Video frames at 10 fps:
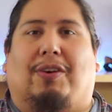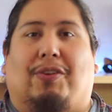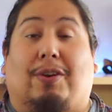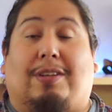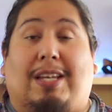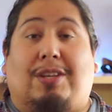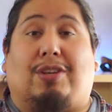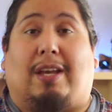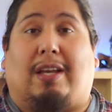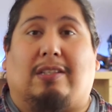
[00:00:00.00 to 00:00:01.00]
their
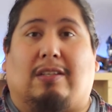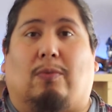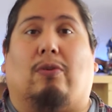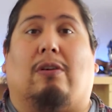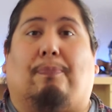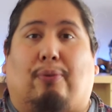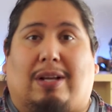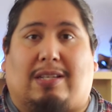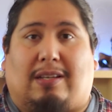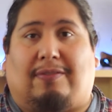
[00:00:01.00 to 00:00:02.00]
teachings were
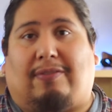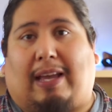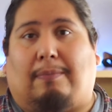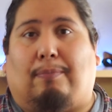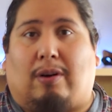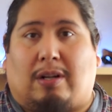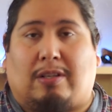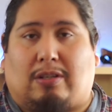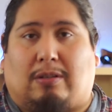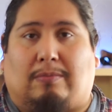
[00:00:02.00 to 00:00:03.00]
oppressive and
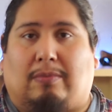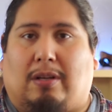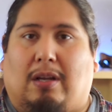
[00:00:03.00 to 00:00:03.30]
burdensome,